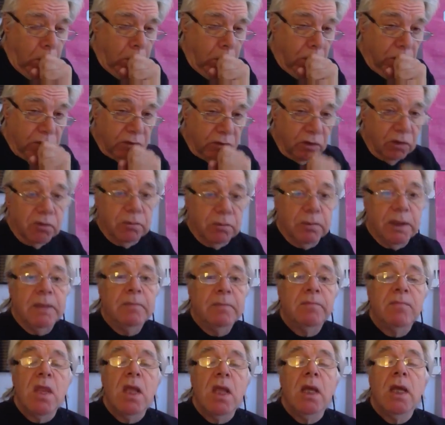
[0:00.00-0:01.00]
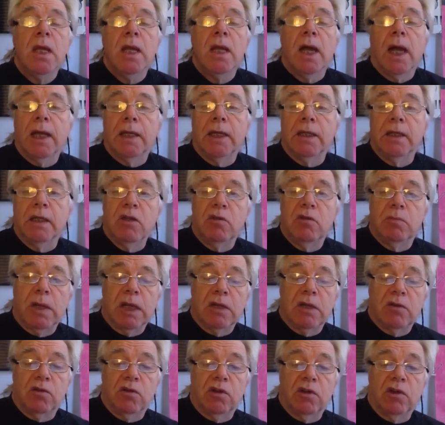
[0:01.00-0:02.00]
Excuse me. And these
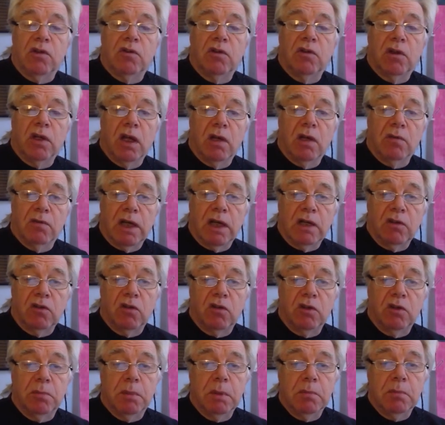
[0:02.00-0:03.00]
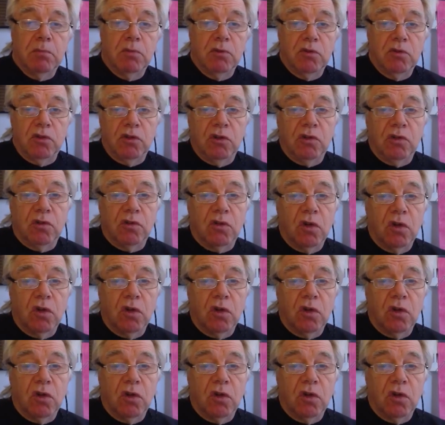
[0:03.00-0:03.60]
batteries have actually been produced